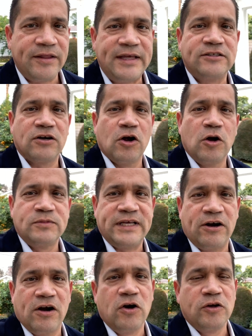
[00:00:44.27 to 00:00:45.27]
These are homes that
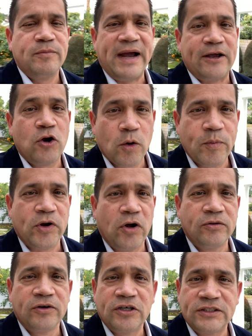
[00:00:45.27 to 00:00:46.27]
are owned by corporate
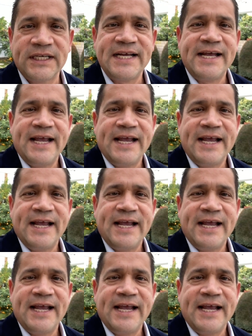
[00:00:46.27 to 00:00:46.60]
owners.